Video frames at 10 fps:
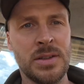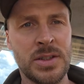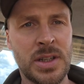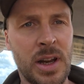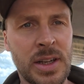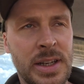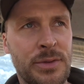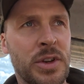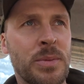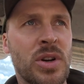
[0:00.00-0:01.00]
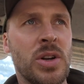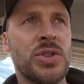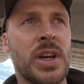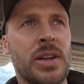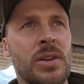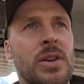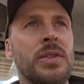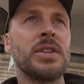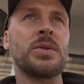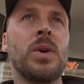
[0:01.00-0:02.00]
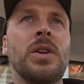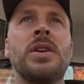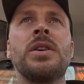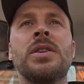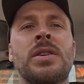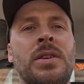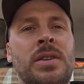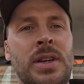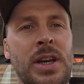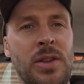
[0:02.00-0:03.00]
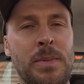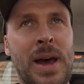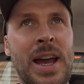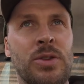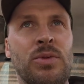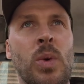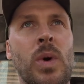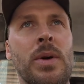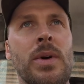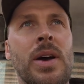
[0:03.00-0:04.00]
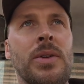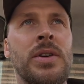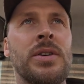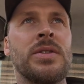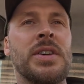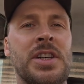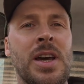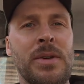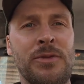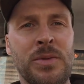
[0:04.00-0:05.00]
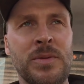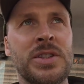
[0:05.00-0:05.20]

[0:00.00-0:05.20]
Slightly different approach angle on this one. He got the bag the wrong way around, so I had to come in from the